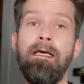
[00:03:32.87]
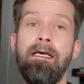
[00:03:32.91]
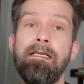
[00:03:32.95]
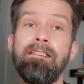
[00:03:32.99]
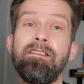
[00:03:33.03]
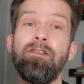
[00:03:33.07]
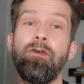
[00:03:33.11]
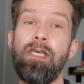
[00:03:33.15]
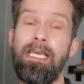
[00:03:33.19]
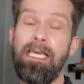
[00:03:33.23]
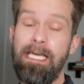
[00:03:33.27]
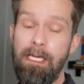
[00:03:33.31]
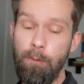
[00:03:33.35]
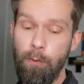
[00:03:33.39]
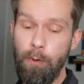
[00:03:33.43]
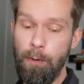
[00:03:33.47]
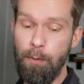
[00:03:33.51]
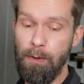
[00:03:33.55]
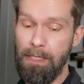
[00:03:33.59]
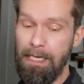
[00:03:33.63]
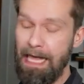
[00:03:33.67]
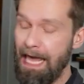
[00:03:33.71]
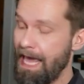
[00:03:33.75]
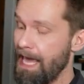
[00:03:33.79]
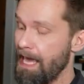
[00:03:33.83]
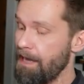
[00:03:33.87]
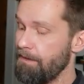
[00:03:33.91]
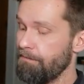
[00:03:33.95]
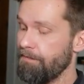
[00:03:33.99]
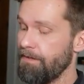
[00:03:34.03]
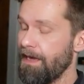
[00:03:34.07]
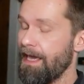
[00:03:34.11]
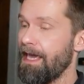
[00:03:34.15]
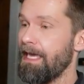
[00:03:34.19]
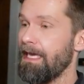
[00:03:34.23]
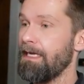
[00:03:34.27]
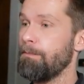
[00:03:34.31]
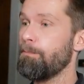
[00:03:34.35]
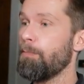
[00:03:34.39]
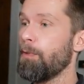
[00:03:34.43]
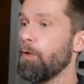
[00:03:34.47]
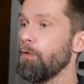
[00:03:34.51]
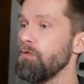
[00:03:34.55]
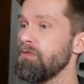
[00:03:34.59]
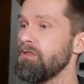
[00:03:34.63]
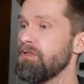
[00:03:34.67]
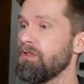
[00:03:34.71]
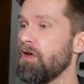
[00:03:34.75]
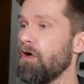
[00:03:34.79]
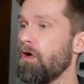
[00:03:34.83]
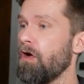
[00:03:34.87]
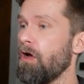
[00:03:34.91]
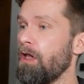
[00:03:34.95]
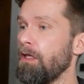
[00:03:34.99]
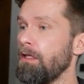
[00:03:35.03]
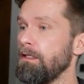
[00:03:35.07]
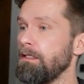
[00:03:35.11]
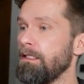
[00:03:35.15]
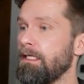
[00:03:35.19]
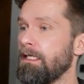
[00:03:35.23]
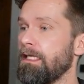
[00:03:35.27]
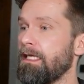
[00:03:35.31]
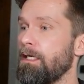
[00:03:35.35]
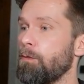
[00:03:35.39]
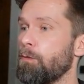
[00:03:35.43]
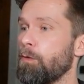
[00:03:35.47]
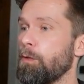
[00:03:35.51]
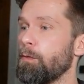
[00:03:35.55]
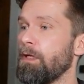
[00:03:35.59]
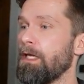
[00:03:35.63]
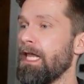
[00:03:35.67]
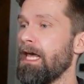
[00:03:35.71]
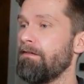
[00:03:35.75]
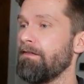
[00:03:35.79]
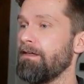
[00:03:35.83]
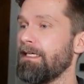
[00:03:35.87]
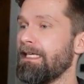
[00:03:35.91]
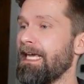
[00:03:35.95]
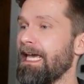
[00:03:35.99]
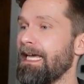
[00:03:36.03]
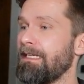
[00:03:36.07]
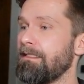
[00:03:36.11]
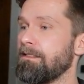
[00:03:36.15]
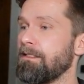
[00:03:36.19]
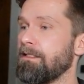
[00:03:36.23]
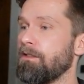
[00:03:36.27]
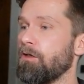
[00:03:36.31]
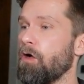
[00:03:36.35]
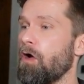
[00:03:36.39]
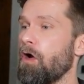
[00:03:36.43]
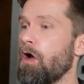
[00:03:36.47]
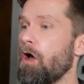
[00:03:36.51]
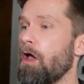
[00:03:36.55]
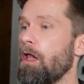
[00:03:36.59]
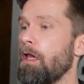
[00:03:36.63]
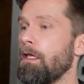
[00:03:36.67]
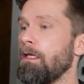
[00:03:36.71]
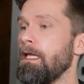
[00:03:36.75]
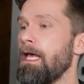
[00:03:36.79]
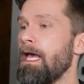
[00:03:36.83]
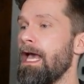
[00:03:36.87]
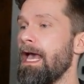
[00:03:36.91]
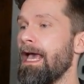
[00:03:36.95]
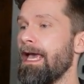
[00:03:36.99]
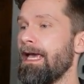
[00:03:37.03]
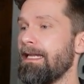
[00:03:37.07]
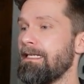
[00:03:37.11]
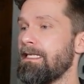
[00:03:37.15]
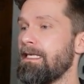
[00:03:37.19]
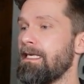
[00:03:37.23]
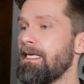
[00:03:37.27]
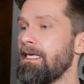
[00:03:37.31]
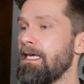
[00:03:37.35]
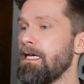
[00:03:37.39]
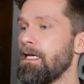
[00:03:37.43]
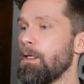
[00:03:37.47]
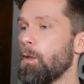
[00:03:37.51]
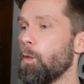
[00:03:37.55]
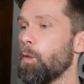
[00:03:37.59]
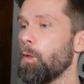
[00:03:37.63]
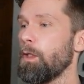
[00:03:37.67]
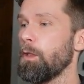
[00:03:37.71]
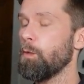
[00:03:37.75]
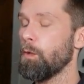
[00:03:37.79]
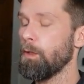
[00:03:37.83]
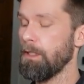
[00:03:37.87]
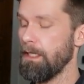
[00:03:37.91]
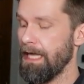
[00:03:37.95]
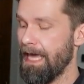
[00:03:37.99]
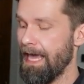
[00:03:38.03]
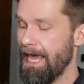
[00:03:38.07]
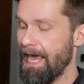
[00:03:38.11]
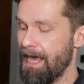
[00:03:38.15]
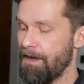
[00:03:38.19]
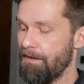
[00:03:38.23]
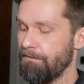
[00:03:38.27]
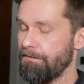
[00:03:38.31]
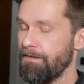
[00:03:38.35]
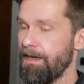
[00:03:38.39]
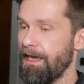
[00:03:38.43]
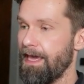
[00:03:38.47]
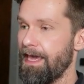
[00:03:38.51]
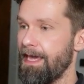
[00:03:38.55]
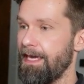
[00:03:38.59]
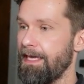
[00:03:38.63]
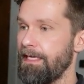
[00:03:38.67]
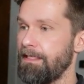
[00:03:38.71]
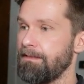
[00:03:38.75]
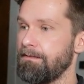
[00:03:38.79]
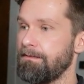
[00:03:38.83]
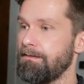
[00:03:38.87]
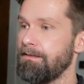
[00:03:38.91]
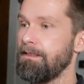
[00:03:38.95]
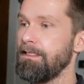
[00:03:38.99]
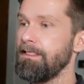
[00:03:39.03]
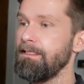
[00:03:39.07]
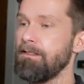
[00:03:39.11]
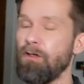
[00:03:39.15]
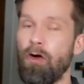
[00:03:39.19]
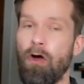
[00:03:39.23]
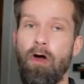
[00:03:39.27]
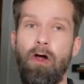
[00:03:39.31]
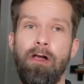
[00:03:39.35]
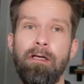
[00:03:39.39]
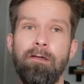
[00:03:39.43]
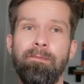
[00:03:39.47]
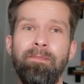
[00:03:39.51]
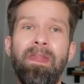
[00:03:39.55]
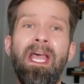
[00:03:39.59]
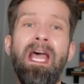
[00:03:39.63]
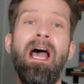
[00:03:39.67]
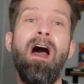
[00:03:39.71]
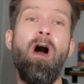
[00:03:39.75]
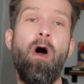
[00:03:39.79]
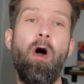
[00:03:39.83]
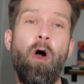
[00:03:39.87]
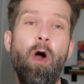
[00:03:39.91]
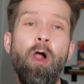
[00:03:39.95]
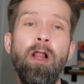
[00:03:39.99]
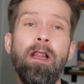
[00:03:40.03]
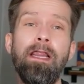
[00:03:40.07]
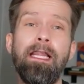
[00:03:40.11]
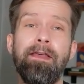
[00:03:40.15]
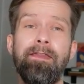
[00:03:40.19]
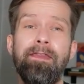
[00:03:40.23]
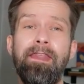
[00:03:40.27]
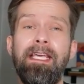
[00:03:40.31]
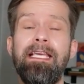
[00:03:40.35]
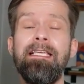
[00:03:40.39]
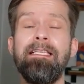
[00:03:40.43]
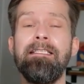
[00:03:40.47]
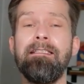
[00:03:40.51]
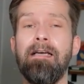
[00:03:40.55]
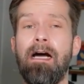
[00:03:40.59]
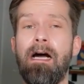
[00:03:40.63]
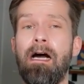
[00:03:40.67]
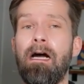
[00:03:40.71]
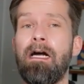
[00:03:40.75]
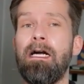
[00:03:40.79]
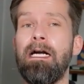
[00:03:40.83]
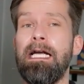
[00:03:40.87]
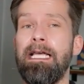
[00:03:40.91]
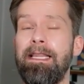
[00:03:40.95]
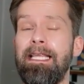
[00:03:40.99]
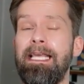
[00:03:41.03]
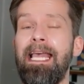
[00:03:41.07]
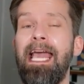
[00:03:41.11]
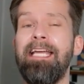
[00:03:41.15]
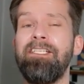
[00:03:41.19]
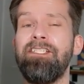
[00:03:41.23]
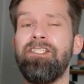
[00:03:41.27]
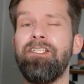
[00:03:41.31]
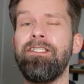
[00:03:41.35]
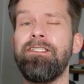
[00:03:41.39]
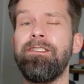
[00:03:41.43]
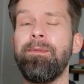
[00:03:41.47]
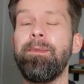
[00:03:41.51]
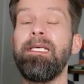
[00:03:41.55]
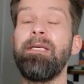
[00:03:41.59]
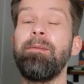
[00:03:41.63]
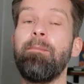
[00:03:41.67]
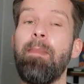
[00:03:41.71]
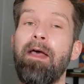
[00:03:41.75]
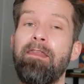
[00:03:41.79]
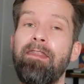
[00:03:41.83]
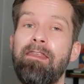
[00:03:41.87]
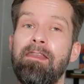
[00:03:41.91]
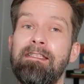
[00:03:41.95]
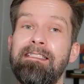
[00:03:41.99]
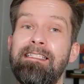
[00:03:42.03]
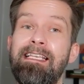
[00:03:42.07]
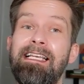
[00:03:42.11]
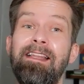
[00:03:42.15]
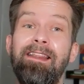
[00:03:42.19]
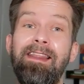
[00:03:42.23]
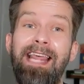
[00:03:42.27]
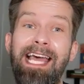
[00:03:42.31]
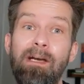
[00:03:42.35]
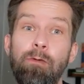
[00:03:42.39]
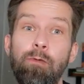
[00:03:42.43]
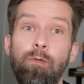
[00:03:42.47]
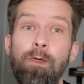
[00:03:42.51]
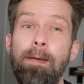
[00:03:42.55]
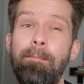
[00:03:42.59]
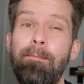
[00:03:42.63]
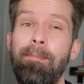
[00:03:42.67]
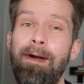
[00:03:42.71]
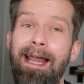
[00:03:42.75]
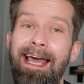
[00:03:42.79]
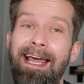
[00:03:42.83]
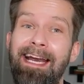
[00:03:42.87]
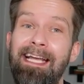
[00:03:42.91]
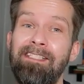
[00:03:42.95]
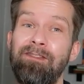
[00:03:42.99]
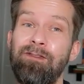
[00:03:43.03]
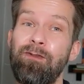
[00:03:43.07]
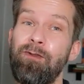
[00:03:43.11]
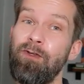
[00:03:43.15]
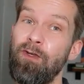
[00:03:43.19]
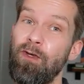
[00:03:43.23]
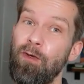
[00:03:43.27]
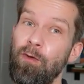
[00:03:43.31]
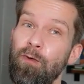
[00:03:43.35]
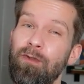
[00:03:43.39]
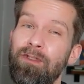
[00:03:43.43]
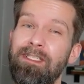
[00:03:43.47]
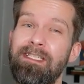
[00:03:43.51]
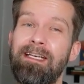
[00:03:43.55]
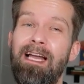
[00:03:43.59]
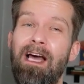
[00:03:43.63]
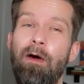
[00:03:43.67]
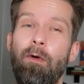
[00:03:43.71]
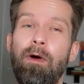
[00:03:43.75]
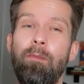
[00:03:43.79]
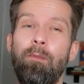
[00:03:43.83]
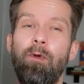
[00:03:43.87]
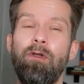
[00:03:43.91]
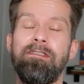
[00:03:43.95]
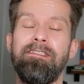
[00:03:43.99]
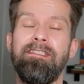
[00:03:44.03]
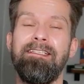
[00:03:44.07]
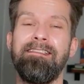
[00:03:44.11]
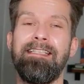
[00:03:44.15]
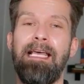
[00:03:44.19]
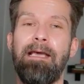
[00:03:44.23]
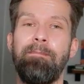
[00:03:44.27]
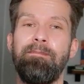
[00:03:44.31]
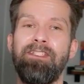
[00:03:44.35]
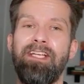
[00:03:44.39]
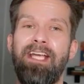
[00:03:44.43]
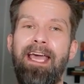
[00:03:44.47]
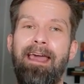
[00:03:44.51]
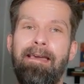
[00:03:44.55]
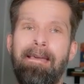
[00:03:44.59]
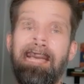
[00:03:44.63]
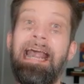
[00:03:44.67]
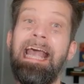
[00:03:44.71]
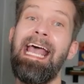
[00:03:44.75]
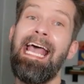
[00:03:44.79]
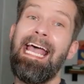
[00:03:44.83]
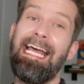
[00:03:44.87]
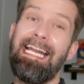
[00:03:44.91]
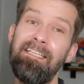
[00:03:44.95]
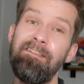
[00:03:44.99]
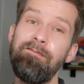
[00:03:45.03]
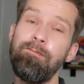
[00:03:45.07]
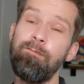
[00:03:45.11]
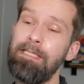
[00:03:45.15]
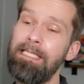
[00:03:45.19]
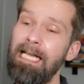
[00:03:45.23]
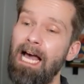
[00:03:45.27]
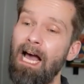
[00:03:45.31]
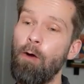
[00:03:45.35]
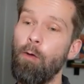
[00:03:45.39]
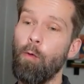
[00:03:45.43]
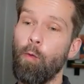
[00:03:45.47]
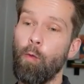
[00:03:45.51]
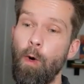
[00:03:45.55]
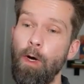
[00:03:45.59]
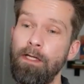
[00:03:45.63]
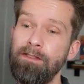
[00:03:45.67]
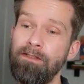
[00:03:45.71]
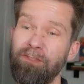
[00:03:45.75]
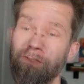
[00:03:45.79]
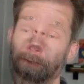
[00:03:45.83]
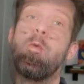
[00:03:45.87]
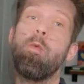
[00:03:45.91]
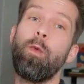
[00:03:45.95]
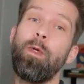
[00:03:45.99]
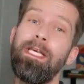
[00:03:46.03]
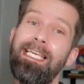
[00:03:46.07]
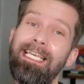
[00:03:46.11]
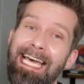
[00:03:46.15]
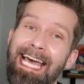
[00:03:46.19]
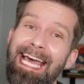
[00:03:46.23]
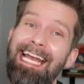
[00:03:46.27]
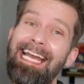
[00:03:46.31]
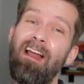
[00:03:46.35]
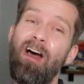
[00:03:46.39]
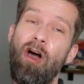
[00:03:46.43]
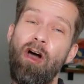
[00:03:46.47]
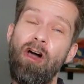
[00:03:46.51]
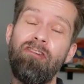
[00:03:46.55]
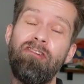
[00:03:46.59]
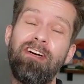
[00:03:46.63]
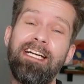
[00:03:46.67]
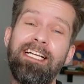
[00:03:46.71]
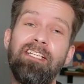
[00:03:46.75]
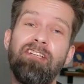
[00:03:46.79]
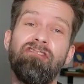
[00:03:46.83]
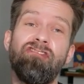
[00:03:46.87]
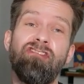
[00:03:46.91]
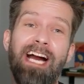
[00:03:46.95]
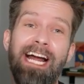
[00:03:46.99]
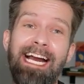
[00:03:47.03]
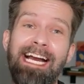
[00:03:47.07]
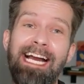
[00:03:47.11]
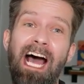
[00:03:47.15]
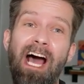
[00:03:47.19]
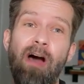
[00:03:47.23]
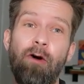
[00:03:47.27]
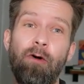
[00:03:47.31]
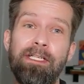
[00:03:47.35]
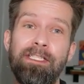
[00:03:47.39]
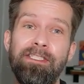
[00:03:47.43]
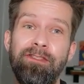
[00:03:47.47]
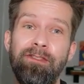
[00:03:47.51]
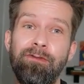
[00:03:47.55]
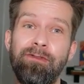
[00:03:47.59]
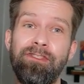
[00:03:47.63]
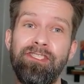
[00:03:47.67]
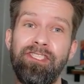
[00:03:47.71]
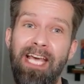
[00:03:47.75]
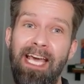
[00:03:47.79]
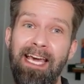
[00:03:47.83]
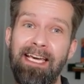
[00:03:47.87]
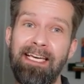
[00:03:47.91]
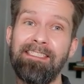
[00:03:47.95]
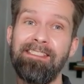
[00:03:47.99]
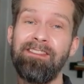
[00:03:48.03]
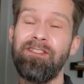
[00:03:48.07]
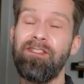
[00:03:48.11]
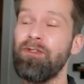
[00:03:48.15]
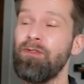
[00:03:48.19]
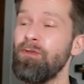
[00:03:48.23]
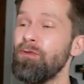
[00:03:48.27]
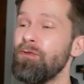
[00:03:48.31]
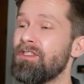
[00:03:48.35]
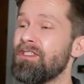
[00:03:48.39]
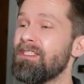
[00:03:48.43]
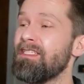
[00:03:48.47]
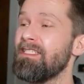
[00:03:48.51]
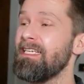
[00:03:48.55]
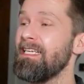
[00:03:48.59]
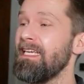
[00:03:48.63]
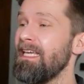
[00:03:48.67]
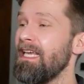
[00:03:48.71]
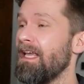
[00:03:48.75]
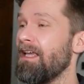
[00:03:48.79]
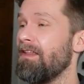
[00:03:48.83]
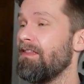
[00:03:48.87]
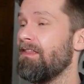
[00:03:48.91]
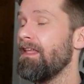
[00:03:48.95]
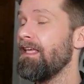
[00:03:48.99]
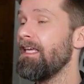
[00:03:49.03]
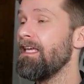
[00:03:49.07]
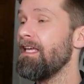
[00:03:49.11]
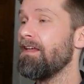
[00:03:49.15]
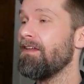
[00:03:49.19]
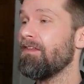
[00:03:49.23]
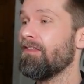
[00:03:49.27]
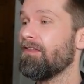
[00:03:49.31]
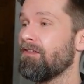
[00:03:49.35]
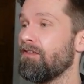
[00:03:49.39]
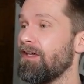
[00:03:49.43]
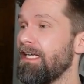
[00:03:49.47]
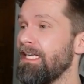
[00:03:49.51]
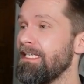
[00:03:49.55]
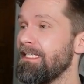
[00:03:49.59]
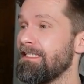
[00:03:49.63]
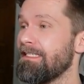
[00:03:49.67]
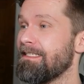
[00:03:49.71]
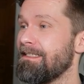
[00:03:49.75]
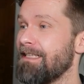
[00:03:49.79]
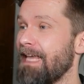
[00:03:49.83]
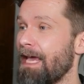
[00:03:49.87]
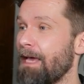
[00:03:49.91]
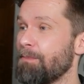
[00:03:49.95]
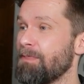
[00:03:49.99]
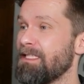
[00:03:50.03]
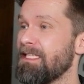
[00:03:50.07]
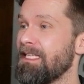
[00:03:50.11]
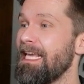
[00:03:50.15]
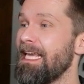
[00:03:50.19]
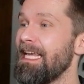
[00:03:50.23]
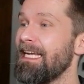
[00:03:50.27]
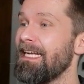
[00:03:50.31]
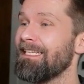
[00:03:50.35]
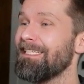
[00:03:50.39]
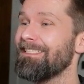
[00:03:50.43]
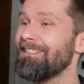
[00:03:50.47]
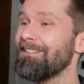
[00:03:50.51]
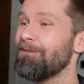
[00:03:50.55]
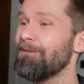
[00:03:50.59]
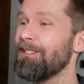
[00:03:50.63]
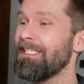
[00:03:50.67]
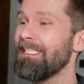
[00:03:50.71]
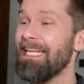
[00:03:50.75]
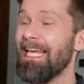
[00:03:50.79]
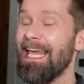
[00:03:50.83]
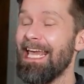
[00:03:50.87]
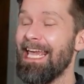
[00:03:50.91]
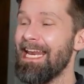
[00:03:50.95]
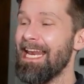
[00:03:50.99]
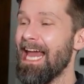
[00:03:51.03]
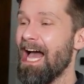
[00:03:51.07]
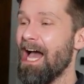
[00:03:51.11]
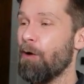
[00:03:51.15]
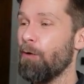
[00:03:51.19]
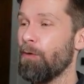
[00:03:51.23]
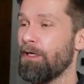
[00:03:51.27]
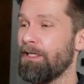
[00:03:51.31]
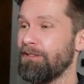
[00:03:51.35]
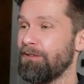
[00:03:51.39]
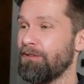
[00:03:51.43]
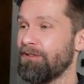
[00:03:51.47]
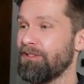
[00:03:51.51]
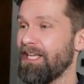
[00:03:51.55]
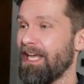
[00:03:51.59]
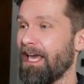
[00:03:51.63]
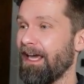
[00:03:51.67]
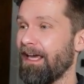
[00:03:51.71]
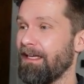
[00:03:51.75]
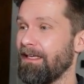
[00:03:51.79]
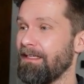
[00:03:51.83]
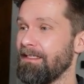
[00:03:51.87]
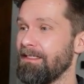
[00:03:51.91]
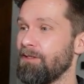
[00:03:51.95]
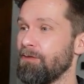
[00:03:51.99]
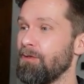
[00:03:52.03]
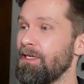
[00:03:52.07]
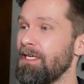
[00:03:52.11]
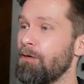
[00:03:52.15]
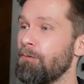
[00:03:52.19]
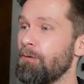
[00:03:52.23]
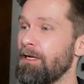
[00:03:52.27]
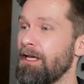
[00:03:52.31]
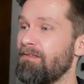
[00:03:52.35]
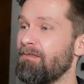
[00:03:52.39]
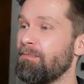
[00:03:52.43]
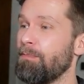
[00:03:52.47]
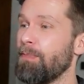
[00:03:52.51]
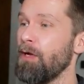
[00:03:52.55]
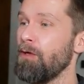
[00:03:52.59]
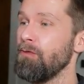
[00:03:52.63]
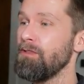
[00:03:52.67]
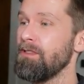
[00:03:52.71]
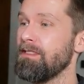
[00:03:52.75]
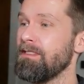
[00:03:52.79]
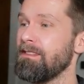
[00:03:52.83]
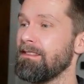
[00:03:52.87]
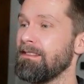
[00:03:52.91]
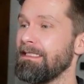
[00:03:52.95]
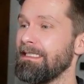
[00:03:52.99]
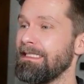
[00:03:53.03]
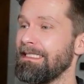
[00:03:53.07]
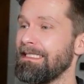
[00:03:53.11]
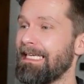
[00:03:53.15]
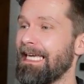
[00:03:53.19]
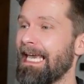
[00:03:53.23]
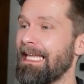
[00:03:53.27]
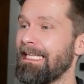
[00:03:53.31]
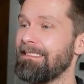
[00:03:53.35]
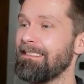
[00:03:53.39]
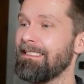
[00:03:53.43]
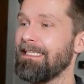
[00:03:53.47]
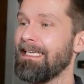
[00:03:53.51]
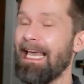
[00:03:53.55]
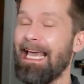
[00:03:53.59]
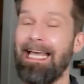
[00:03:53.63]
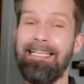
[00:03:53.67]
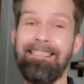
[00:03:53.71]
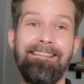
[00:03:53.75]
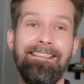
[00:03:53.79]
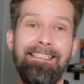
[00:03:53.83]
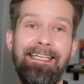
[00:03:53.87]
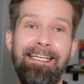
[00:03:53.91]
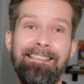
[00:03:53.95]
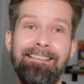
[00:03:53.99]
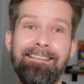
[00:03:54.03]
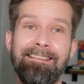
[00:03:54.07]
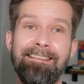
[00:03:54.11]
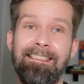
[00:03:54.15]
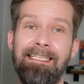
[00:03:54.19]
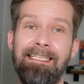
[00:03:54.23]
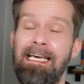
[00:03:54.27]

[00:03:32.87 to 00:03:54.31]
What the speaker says: So here we will have a post call. Here we will have a get call. And here we will have a delete call. All these are the HTTP methods that we're planning to use in our multi-step check. And if we now want to, we can already run our new check to see the three steps included in our new check. So here we have post, get, and delete.